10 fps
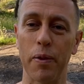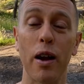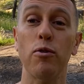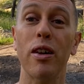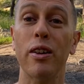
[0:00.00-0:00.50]
They
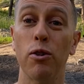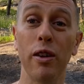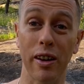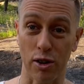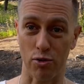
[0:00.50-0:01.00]
are really good
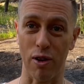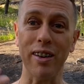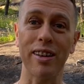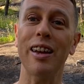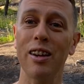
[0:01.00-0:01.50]
at
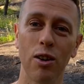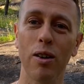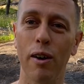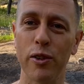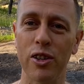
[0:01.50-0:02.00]
attracting new
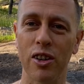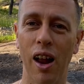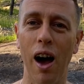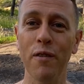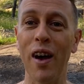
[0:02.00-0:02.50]
love into your
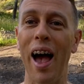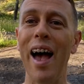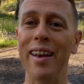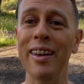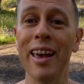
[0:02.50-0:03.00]
life
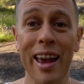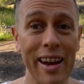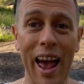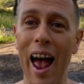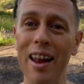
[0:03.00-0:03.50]
and
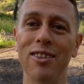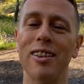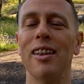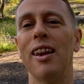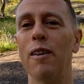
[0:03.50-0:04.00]

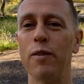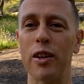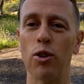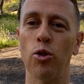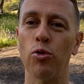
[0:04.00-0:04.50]
enhancing the love
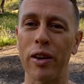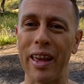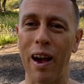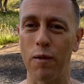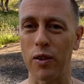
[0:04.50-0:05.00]
that you
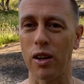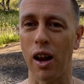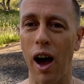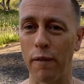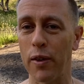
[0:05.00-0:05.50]
already have in your
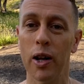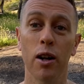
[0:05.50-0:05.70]
life.